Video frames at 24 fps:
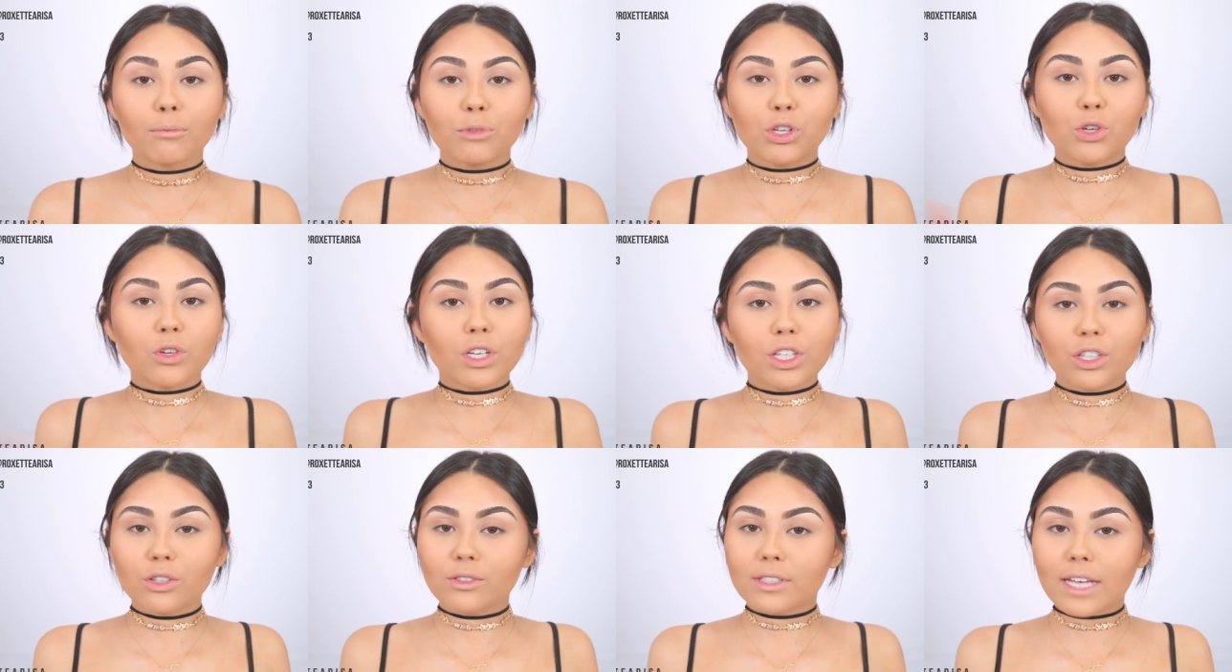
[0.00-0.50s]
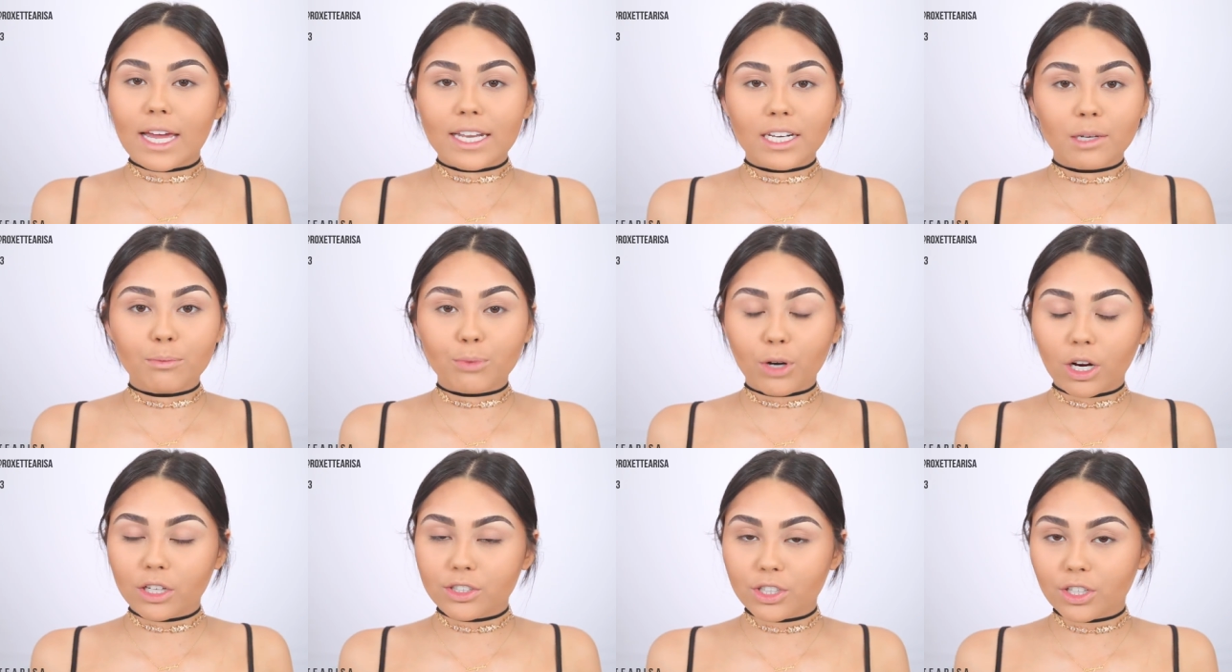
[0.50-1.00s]
you can use
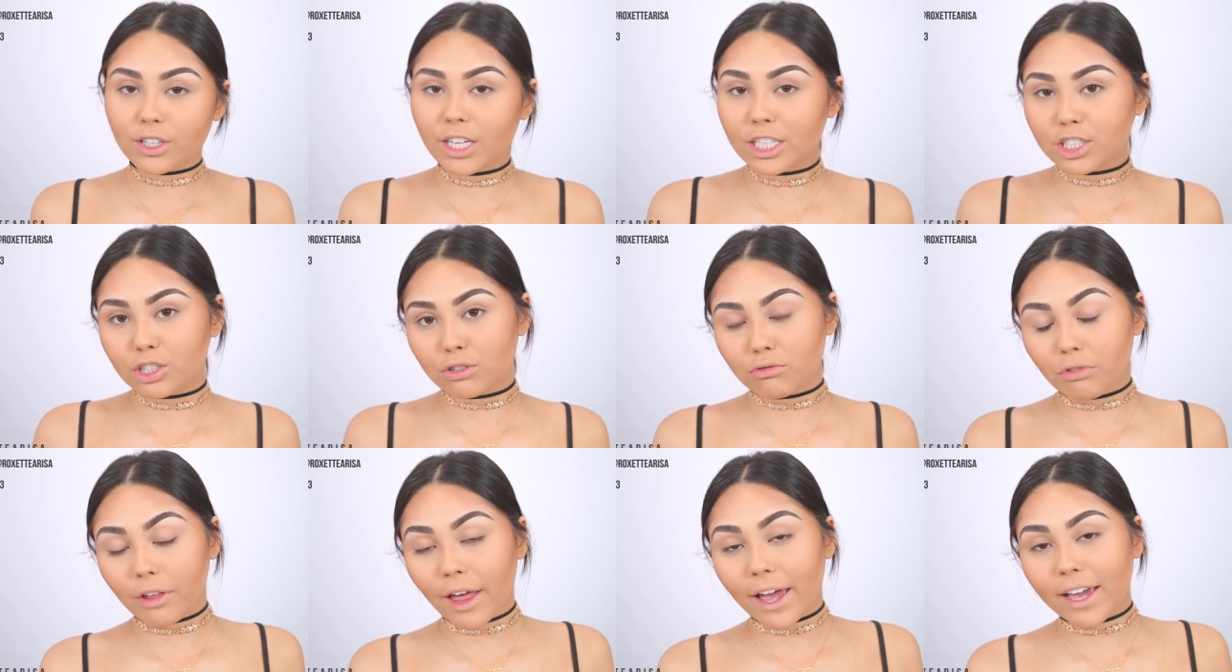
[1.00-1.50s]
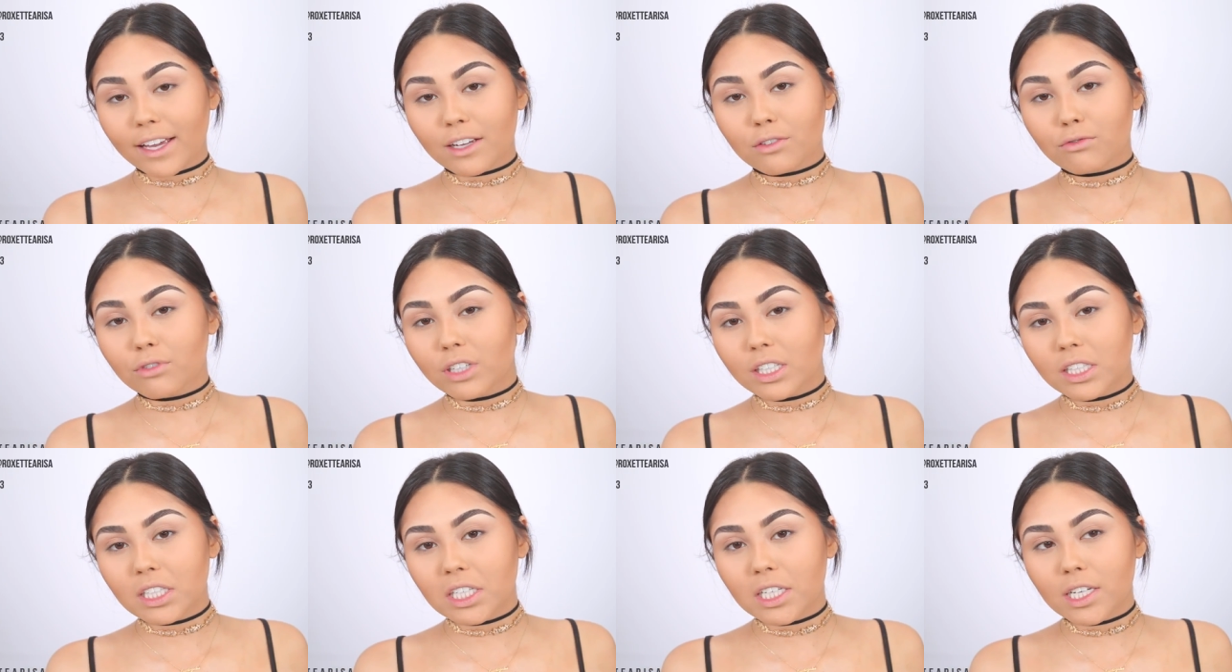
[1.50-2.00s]
any bronzer that you like,
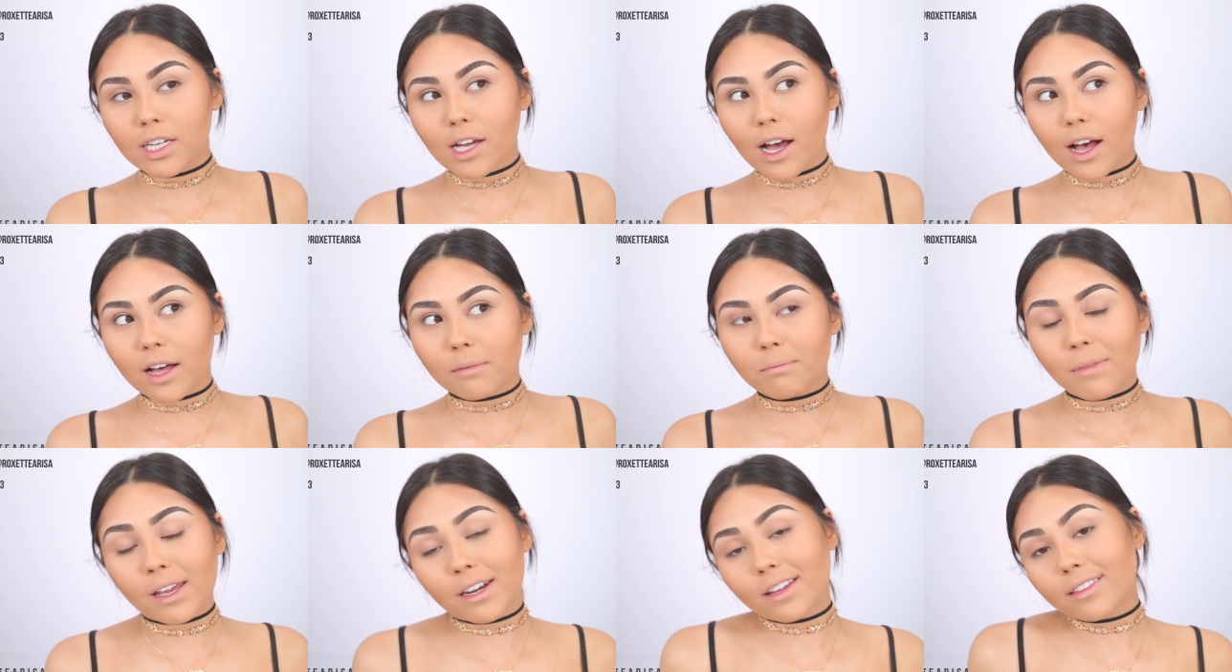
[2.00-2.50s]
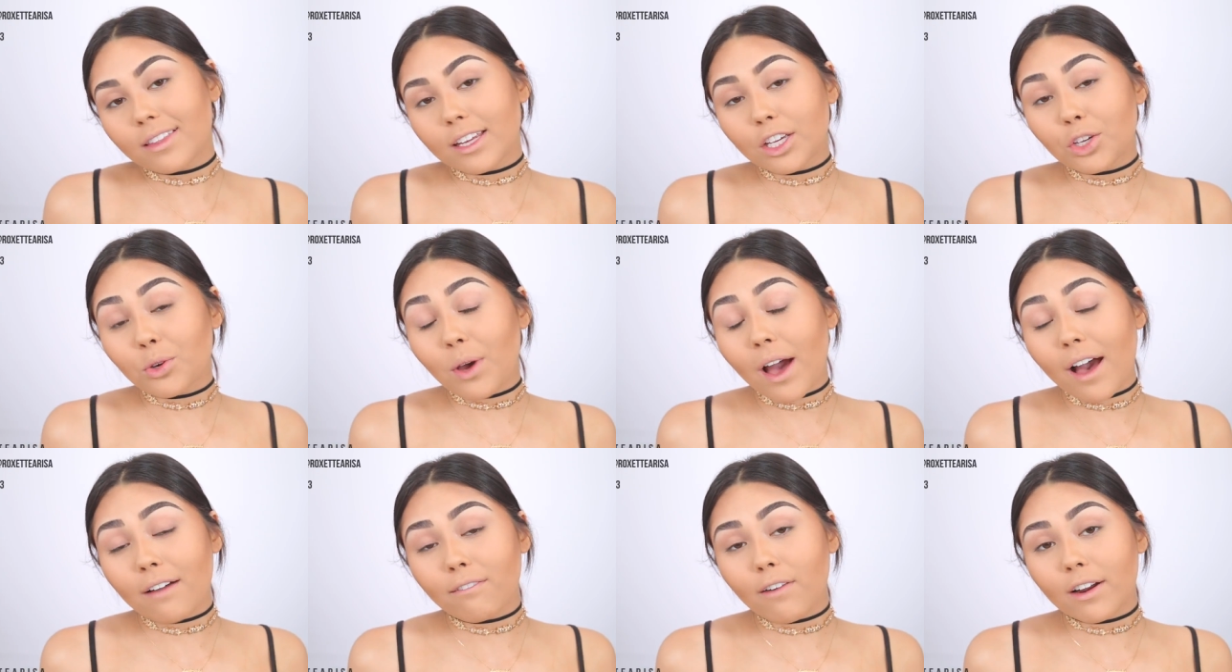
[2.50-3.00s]
really, anything
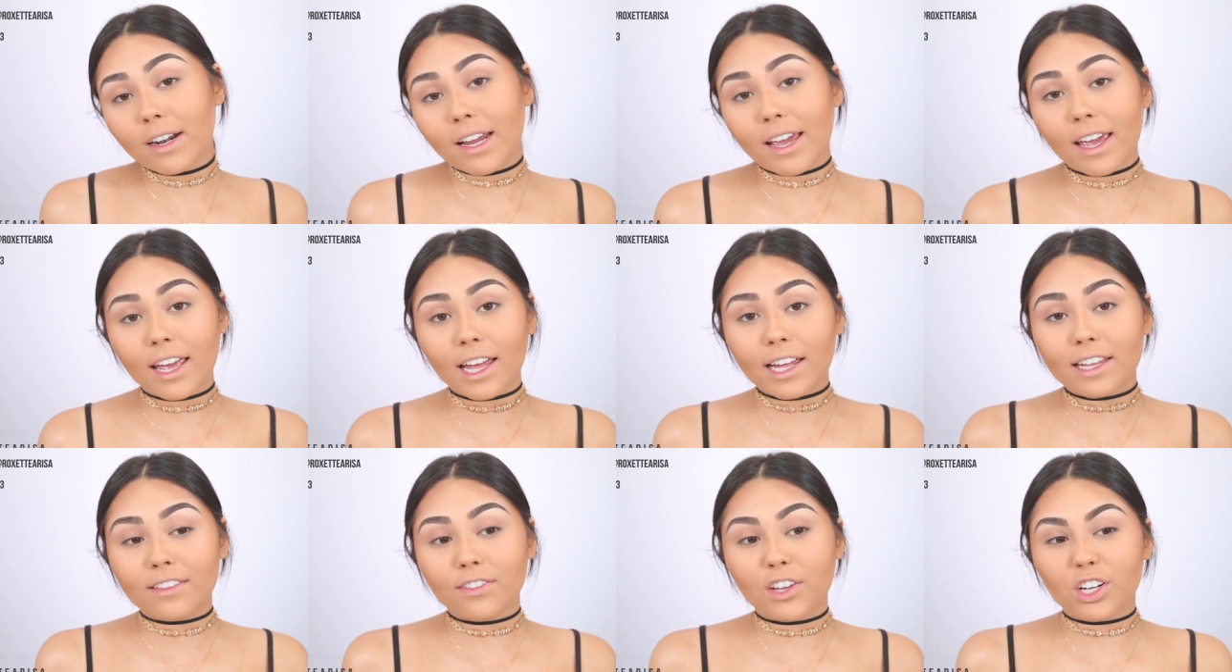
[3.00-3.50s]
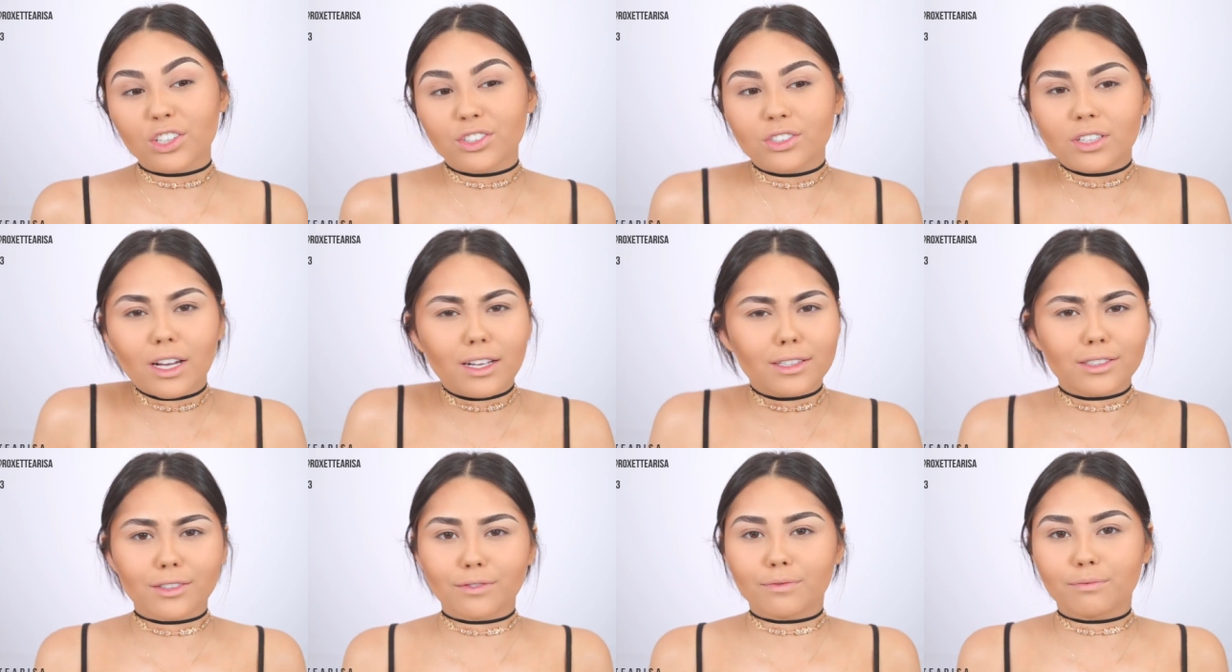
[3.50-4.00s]
you have on hand. There's
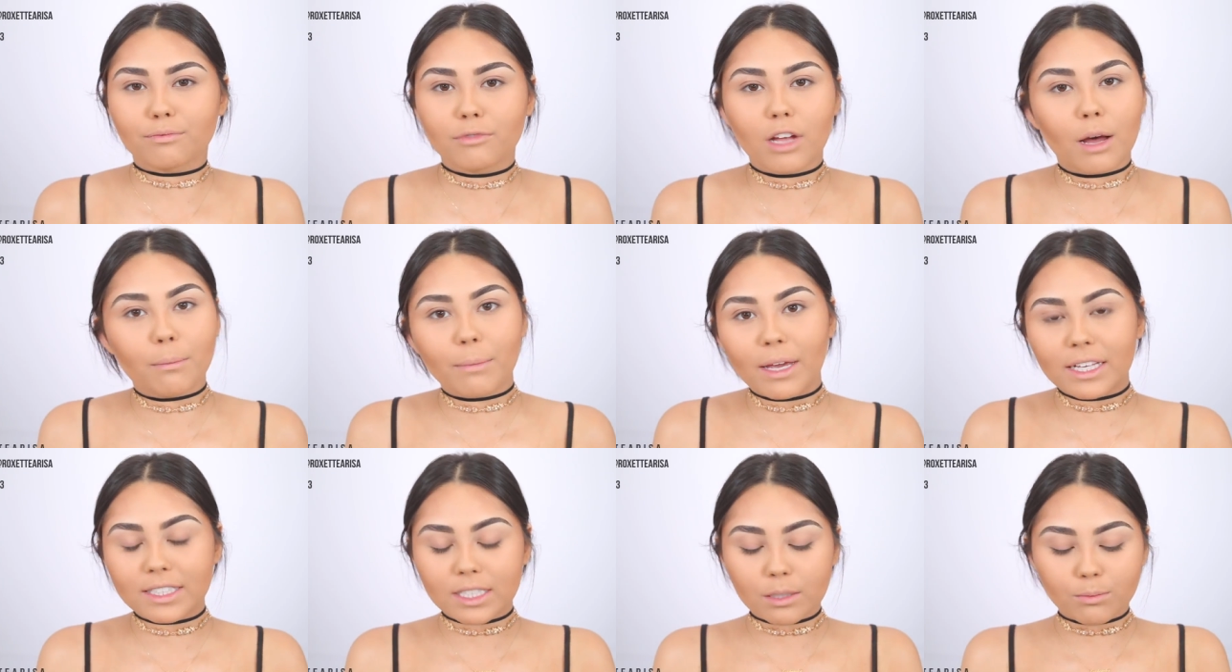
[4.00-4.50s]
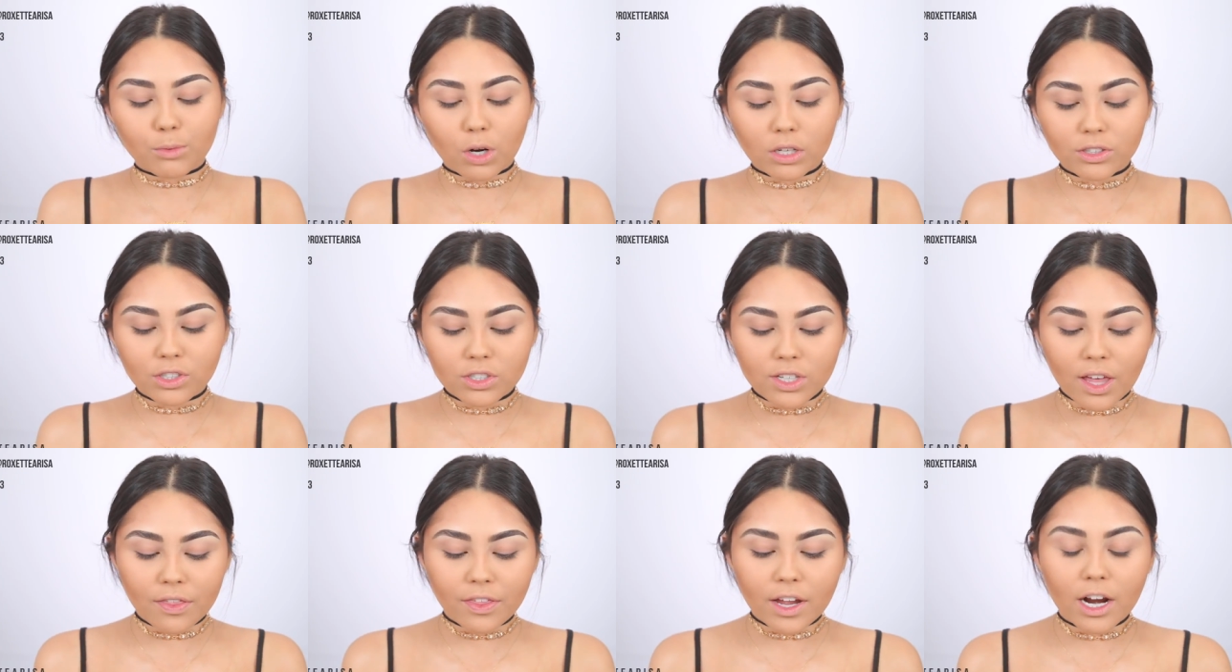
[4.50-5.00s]
tons of amazing
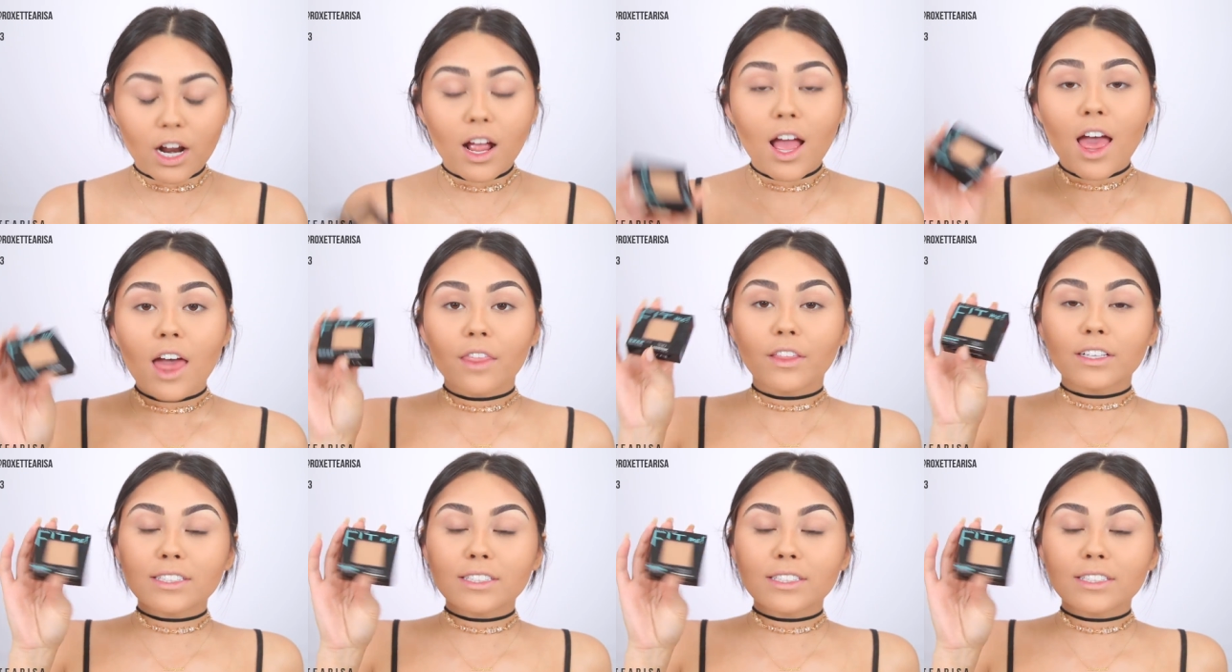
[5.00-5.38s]
bronzers out there.